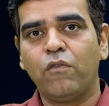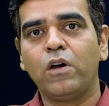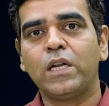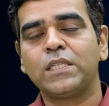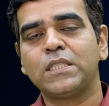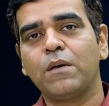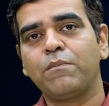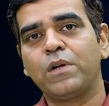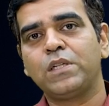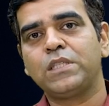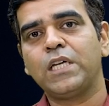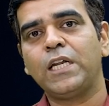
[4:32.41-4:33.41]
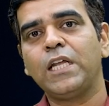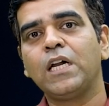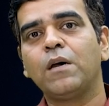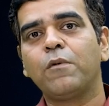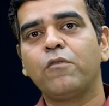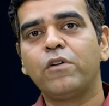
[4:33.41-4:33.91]
for example, setting
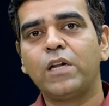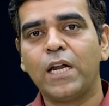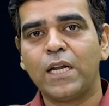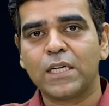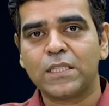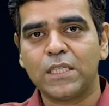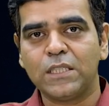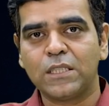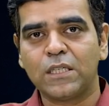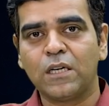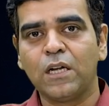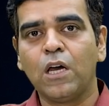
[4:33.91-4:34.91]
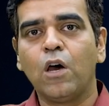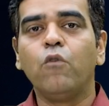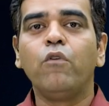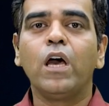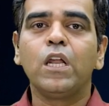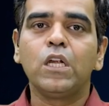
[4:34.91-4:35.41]
up of a data center,
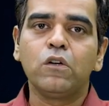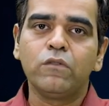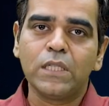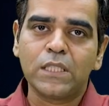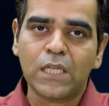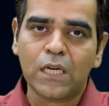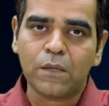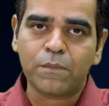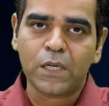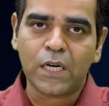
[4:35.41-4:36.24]
where you will set up a